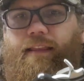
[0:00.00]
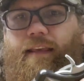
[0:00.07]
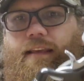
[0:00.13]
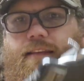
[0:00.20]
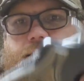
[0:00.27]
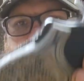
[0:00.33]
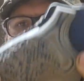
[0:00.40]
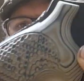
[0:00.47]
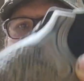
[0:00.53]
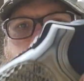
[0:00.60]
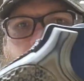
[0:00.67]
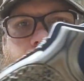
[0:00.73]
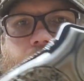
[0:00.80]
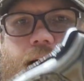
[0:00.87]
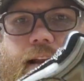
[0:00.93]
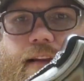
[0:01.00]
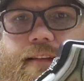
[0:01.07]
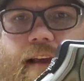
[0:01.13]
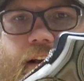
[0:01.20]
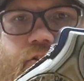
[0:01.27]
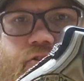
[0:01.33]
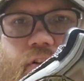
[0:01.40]
these. They got a lot of
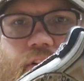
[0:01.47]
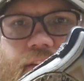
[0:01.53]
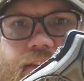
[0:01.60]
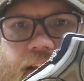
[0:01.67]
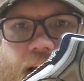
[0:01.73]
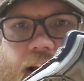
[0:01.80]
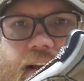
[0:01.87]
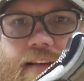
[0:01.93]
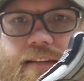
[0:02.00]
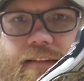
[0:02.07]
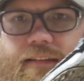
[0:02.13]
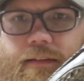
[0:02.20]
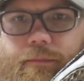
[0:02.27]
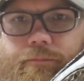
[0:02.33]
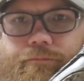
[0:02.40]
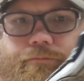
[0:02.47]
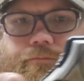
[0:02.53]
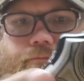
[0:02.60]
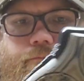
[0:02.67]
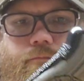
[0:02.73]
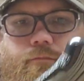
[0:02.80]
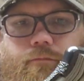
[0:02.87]
texture on the sides.
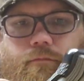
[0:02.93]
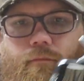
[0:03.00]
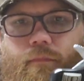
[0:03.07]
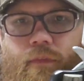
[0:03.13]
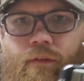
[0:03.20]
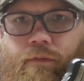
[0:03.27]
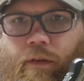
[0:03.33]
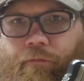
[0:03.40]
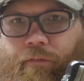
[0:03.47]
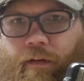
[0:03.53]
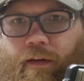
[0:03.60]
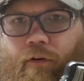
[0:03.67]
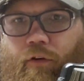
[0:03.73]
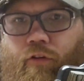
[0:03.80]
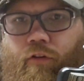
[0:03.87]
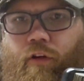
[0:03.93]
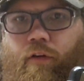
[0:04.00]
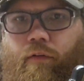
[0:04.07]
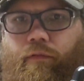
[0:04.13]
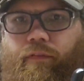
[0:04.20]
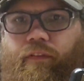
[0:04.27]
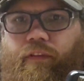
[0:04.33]
The finger
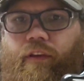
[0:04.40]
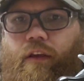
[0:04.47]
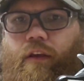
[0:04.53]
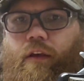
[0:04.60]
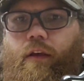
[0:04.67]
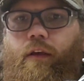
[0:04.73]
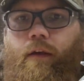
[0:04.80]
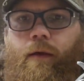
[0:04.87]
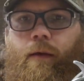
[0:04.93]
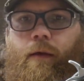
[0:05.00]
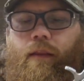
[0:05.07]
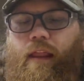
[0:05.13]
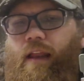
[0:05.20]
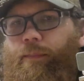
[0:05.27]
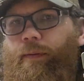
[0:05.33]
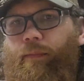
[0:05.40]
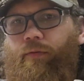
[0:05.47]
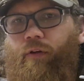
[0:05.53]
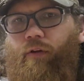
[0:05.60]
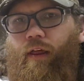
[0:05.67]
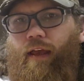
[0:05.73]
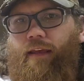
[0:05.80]
grooves, a lot of people
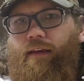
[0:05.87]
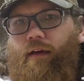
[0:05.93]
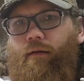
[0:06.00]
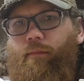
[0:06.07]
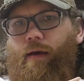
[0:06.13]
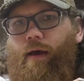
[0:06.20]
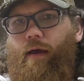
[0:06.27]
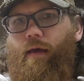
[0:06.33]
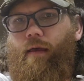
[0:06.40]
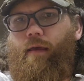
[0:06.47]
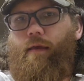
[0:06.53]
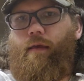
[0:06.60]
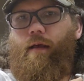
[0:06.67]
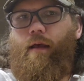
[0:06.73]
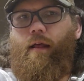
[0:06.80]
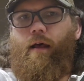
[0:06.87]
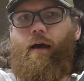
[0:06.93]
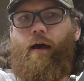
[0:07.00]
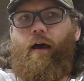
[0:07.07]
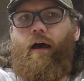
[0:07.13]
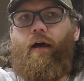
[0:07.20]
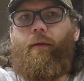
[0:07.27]
don't like them.
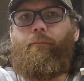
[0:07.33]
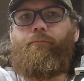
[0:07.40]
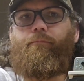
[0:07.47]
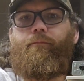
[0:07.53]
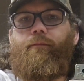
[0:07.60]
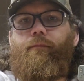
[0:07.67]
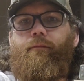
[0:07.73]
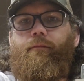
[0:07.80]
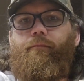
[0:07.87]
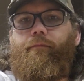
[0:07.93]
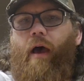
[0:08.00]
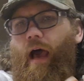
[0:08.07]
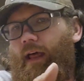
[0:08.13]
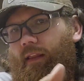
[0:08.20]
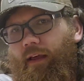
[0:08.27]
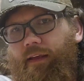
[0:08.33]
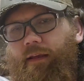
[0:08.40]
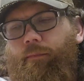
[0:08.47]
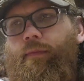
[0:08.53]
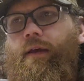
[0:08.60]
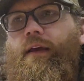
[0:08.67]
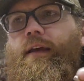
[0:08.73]
I like
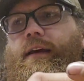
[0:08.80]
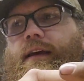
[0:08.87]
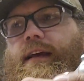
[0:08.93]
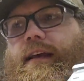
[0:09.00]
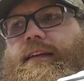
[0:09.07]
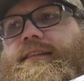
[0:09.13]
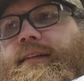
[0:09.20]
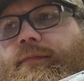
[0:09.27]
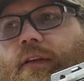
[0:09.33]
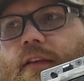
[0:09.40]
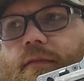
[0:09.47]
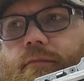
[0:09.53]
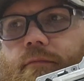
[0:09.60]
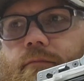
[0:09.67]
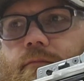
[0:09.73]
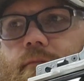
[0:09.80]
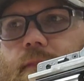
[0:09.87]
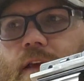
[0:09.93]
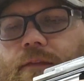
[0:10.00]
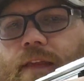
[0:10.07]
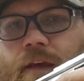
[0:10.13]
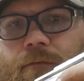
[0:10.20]
them. It seems like
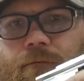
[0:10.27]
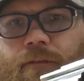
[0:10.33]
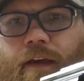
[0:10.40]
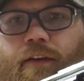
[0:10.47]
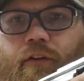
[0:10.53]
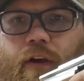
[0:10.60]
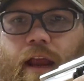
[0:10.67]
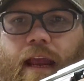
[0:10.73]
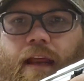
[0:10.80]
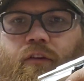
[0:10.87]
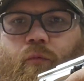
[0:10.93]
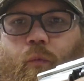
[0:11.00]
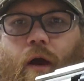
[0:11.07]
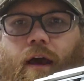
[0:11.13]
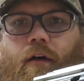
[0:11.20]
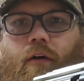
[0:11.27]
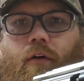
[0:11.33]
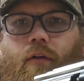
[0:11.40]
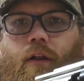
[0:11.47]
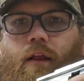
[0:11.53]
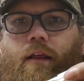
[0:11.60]
if they fit your hand well,